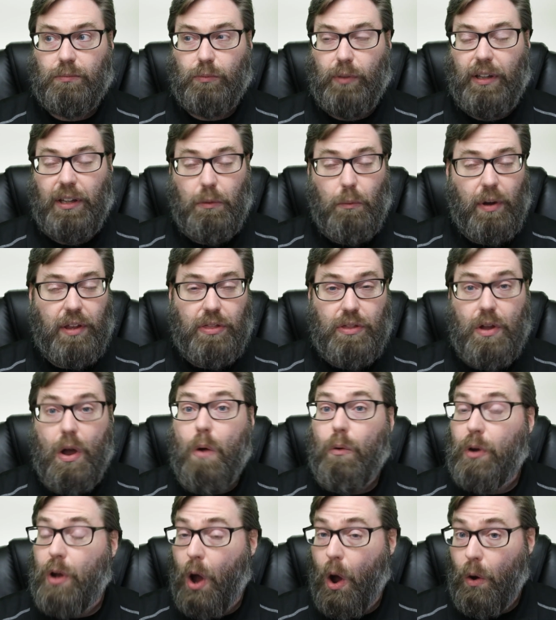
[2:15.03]
really with
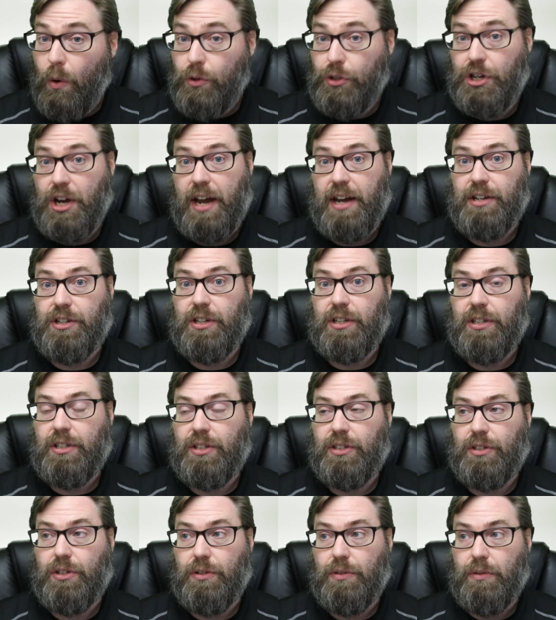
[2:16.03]
no code
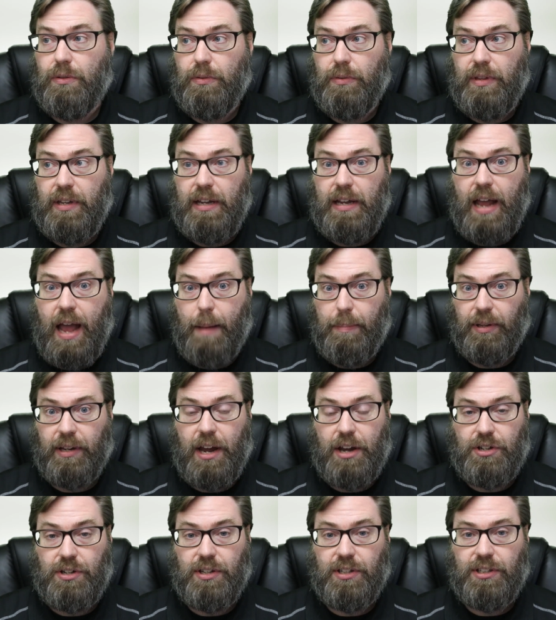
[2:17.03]
changes to the
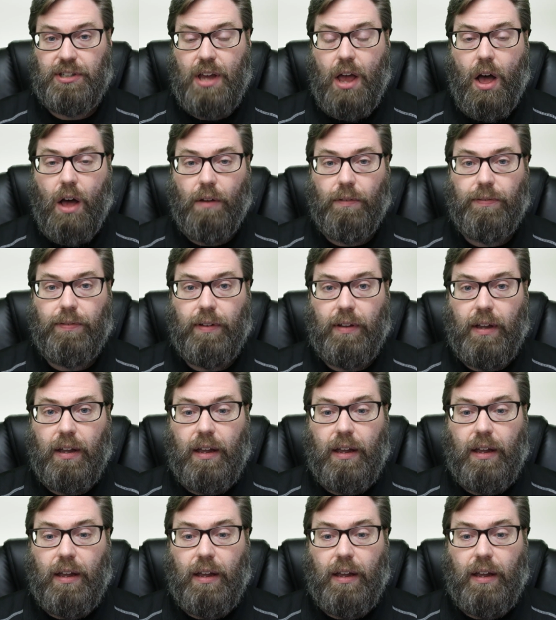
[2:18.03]
application itself,